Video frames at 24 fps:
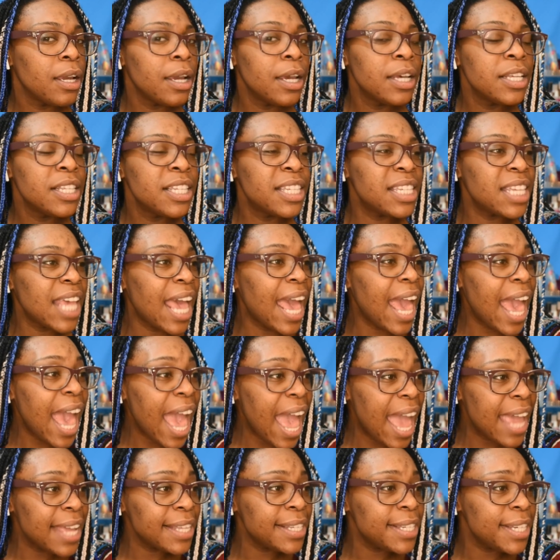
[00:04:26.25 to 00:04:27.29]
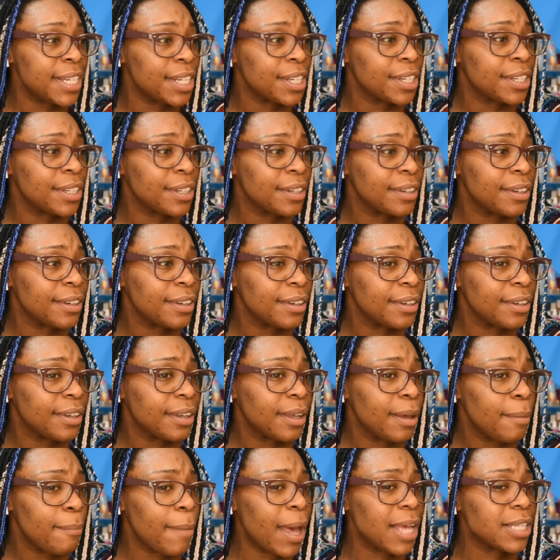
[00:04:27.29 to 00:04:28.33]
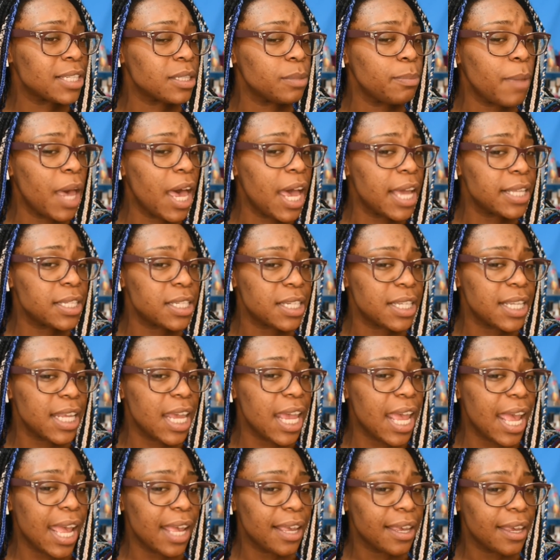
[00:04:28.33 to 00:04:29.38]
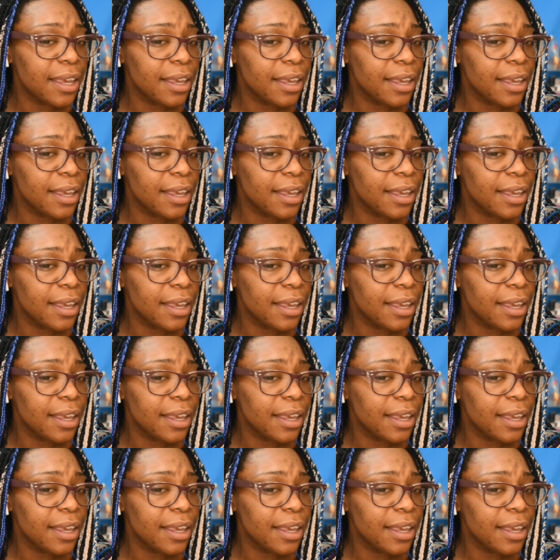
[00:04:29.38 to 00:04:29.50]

Sage, my smudge stick.